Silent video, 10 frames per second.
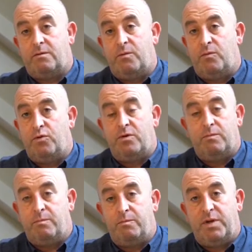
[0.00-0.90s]
we
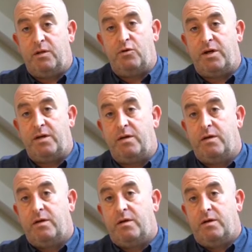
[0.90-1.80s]
wouldn't be
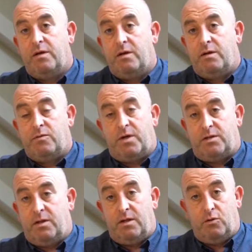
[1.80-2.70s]
looking to
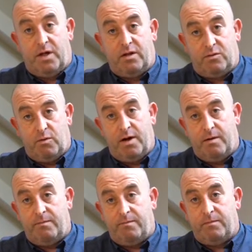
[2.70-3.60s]
actually look elsewhere.